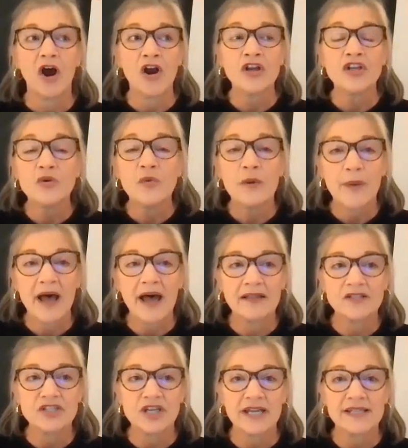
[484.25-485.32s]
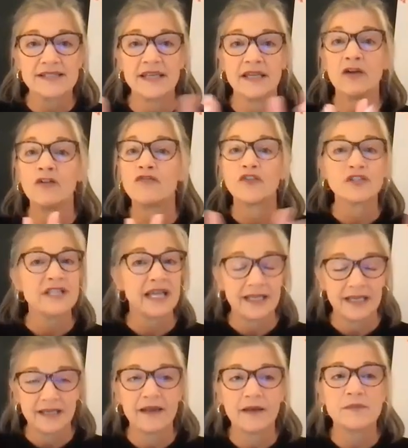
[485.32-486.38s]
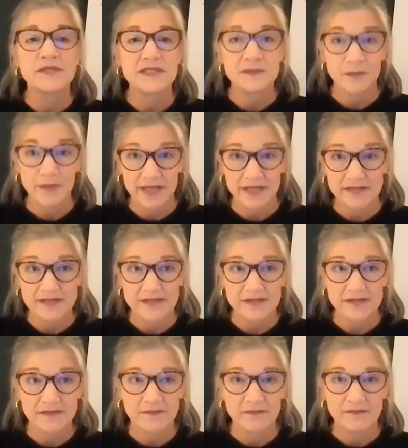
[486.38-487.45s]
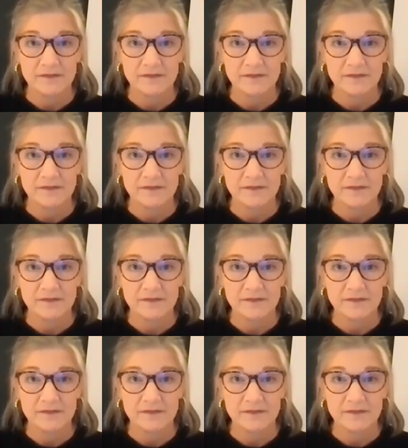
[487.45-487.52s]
are you apologizing for taking up space?